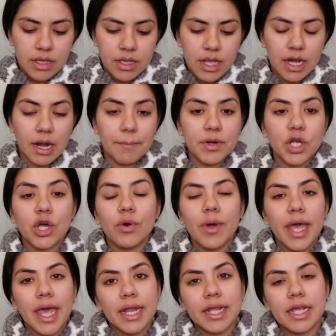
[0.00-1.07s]
And I'm going to go
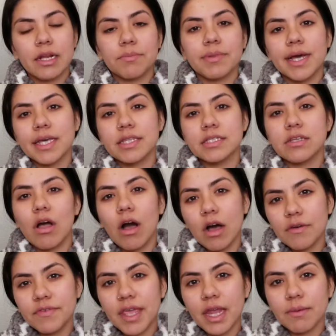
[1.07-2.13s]
ahead and apply this
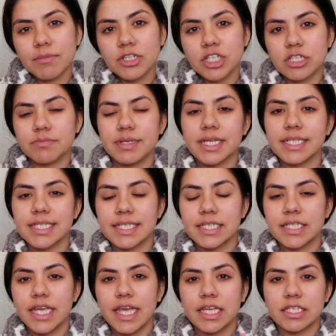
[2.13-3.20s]
off camera just because it
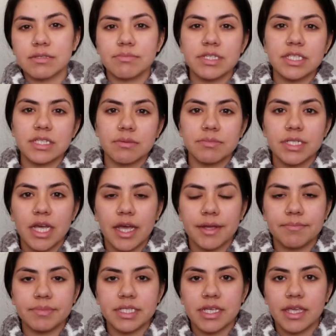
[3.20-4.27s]
takes me some
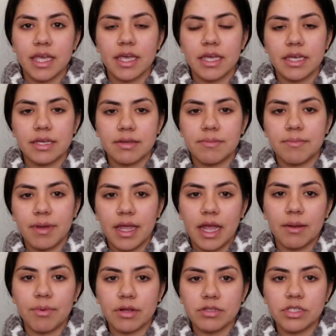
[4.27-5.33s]
time to get my
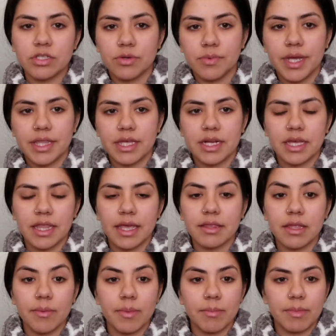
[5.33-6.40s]
eyebrows to the way that I like
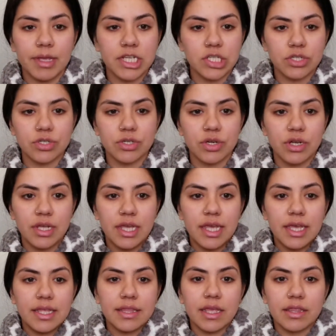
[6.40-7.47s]
them and make sure
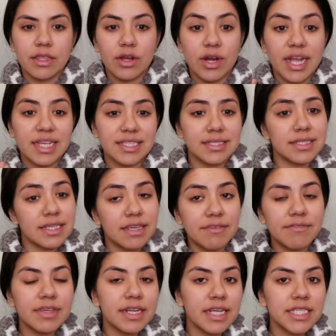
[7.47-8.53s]
that they're as
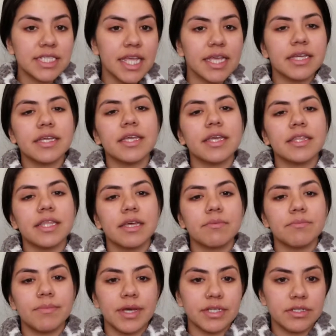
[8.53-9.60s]
even as I could get them,
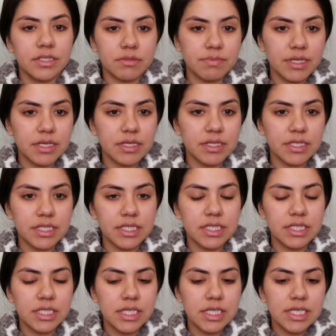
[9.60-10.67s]
but just because,
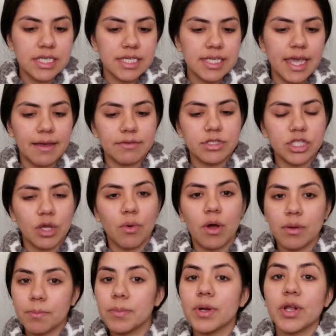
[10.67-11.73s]
yeah. So
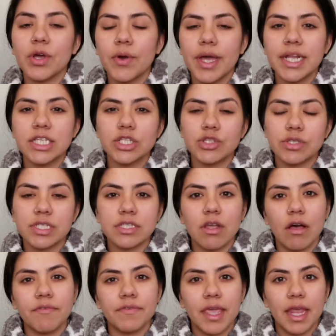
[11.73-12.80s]
I'm going to go ahead and do this
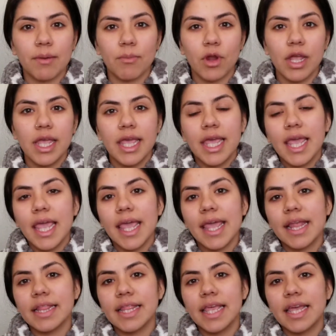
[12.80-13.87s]
off camera,
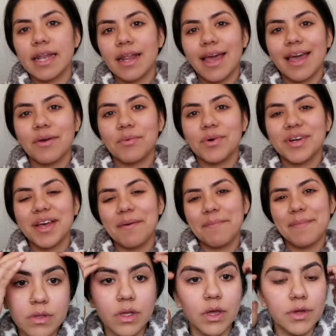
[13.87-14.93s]
and then I will come
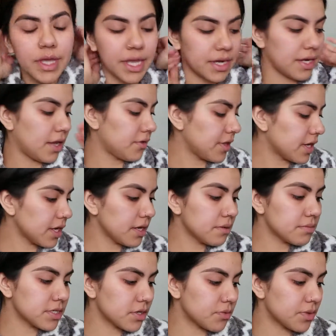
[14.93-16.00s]
back. Okay, now that I am
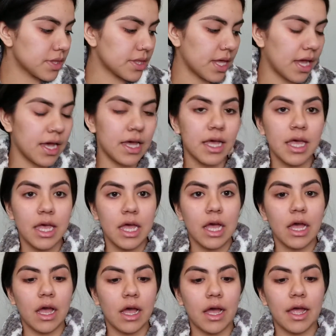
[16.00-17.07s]
done with that,
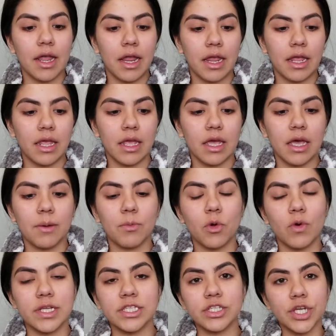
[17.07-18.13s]
I am
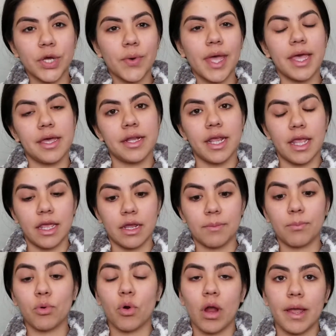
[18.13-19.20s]
going to go ahead and
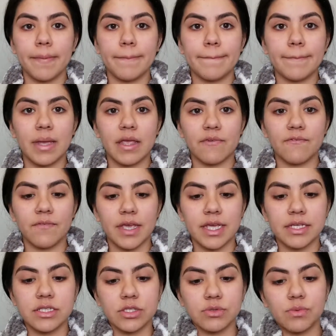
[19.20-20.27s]
prime my
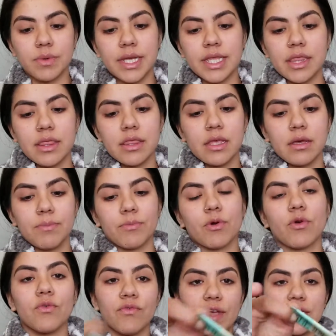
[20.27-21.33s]
face with the
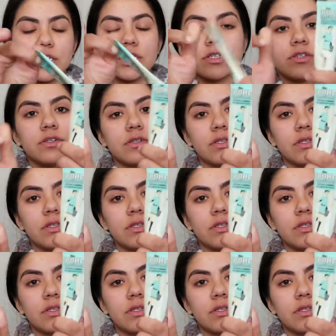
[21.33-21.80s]
Professional.